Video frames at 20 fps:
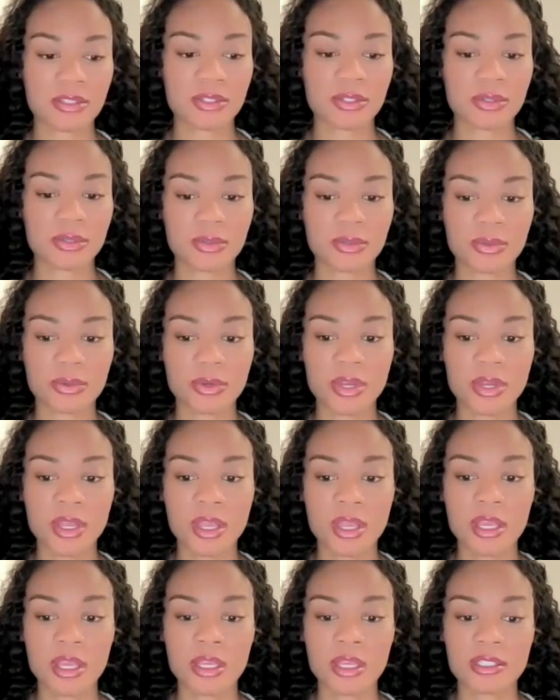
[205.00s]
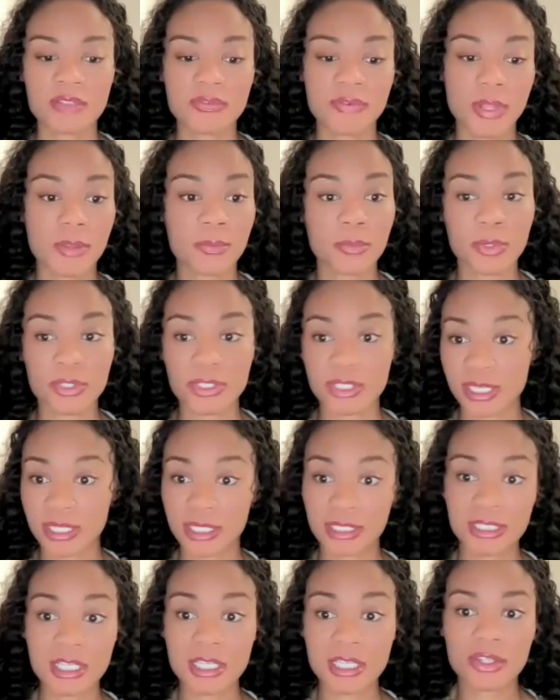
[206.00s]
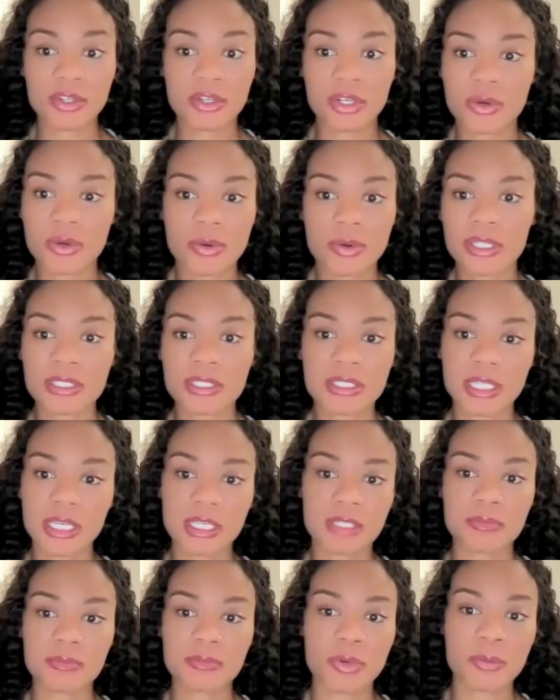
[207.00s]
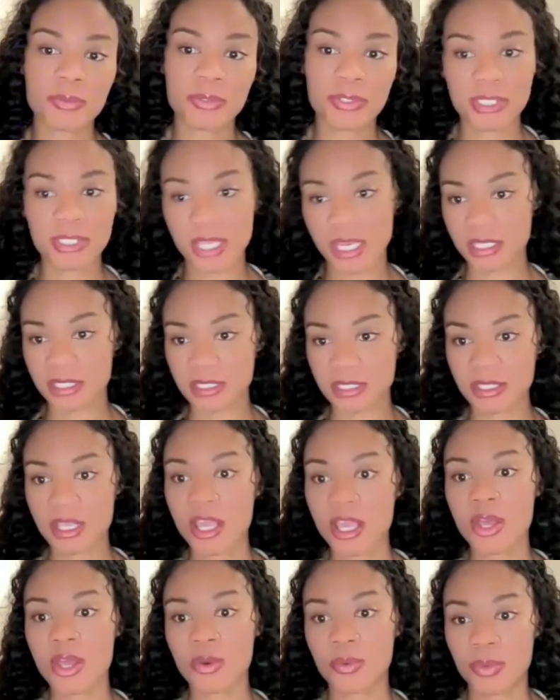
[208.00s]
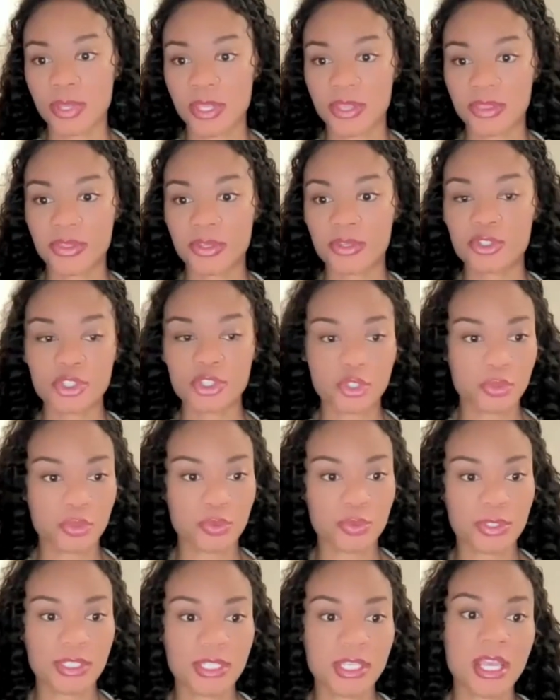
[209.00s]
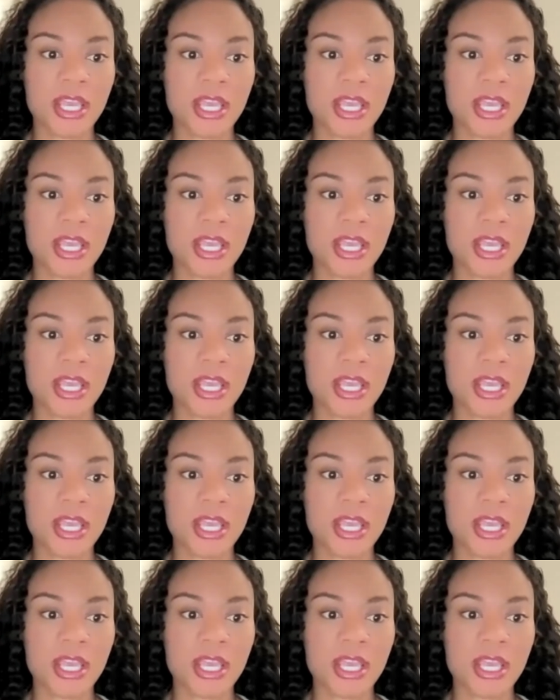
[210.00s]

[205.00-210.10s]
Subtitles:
you develop more technique, you're going to get more precise with your shoes.